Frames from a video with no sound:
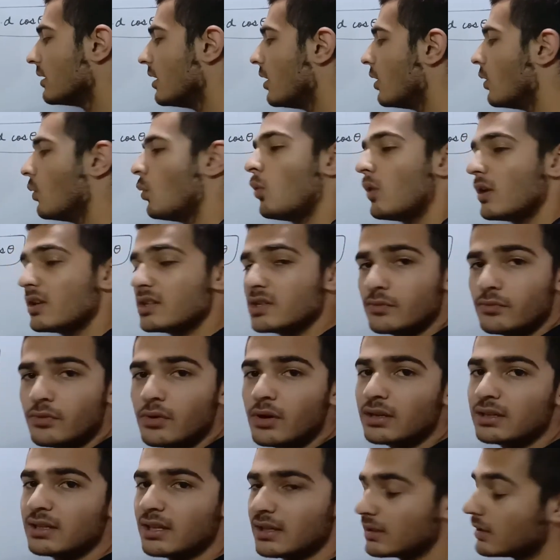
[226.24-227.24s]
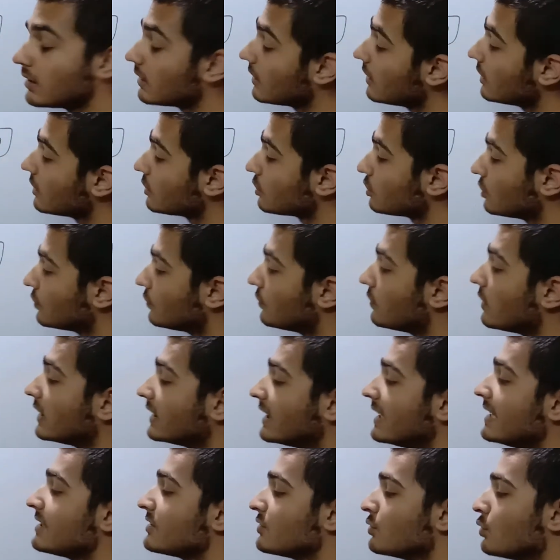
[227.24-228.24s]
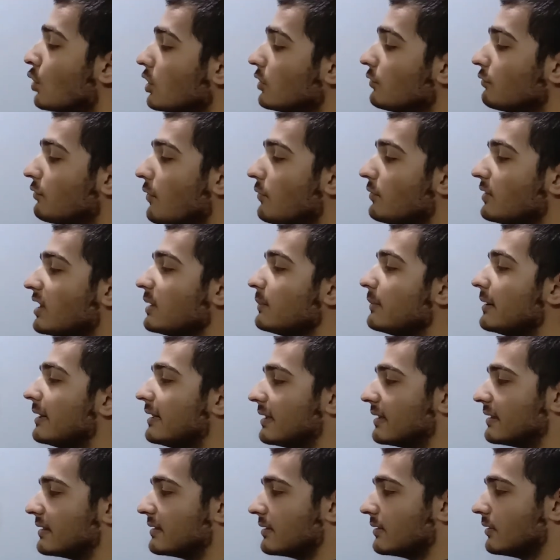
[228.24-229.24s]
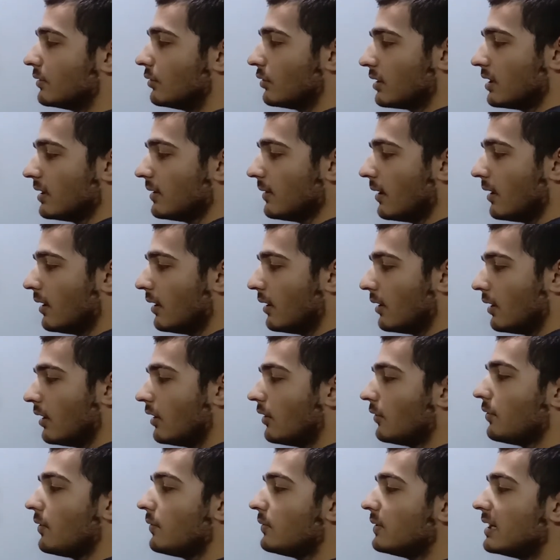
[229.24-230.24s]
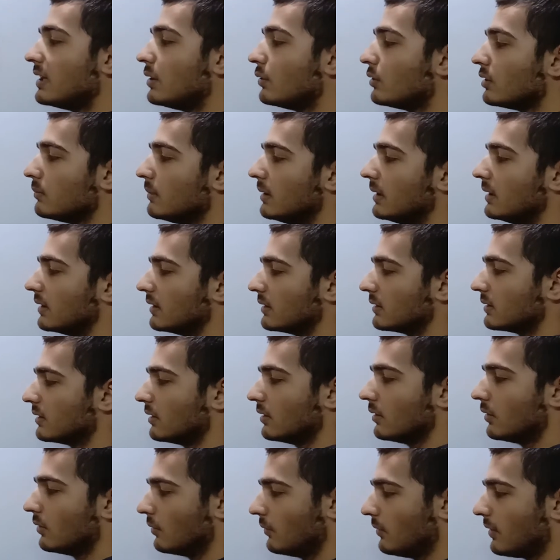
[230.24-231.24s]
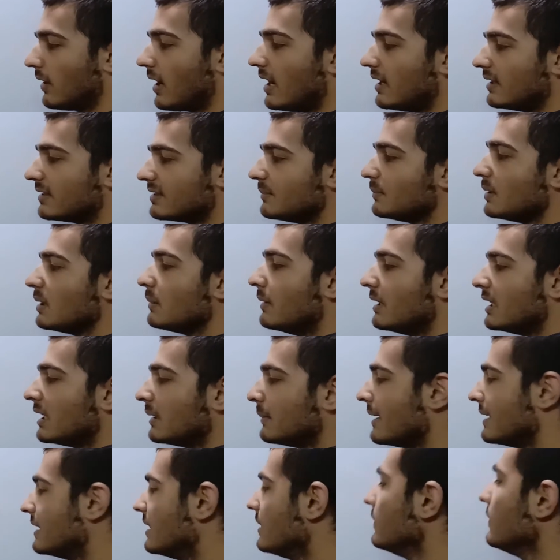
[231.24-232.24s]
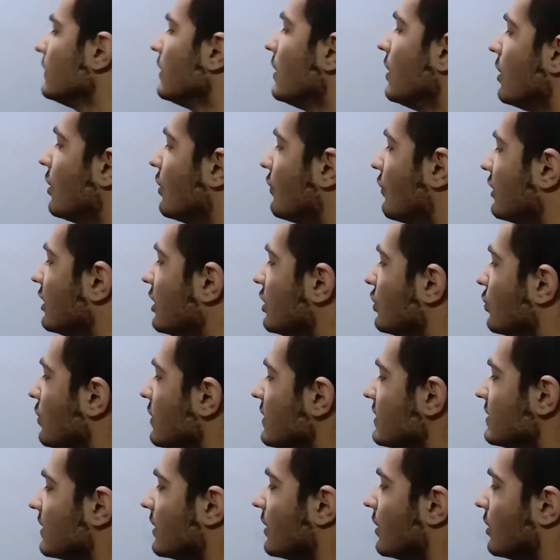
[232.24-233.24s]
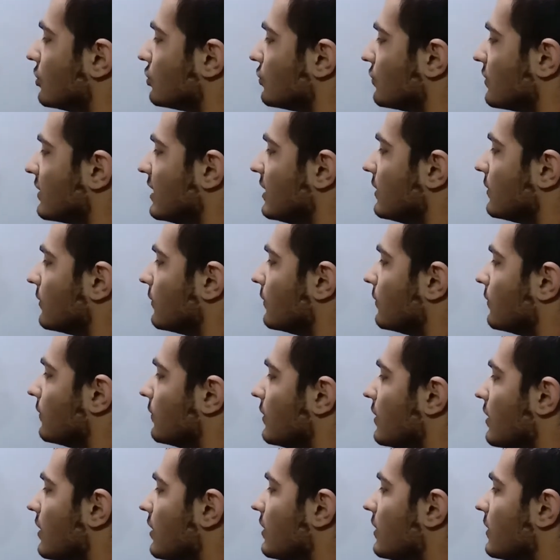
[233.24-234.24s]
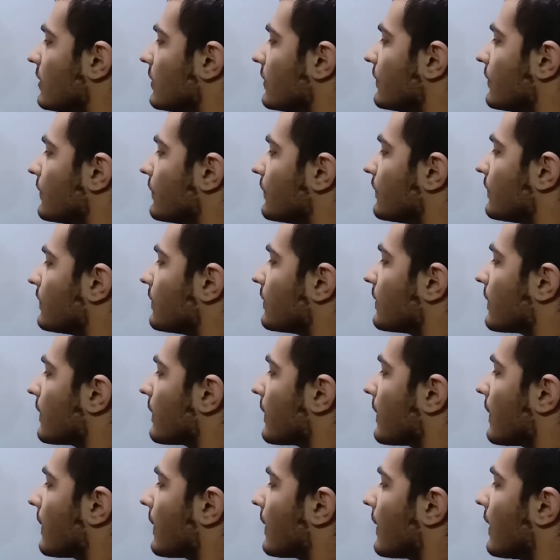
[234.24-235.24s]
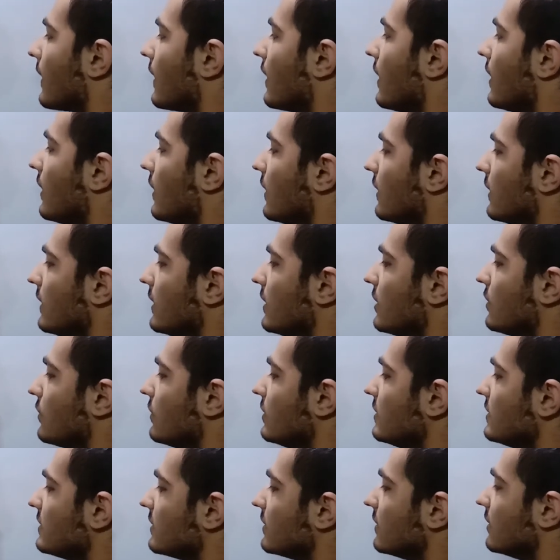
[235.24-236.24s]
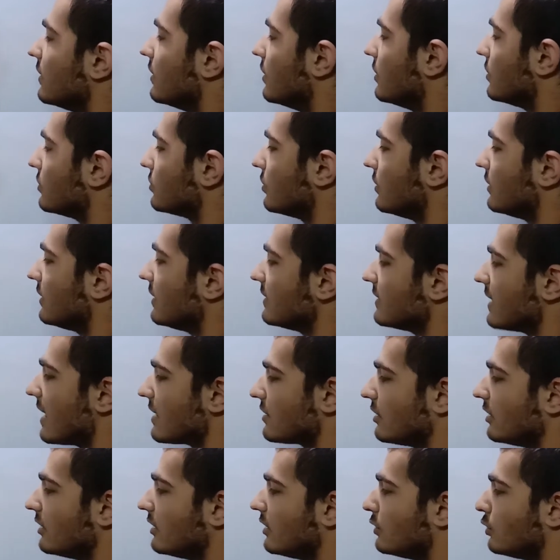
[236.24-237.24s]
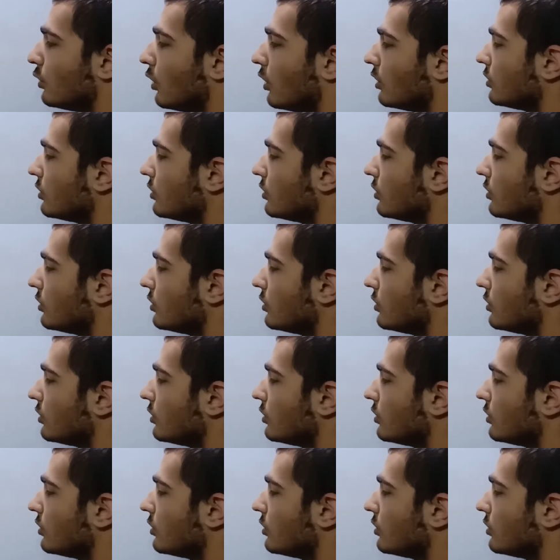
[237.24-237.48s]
What is the work done? So the work done is not 50 meters, okay, 50 newton meters. We can't simply multiply them. What we do is, so we write work equals, so it is actually the dot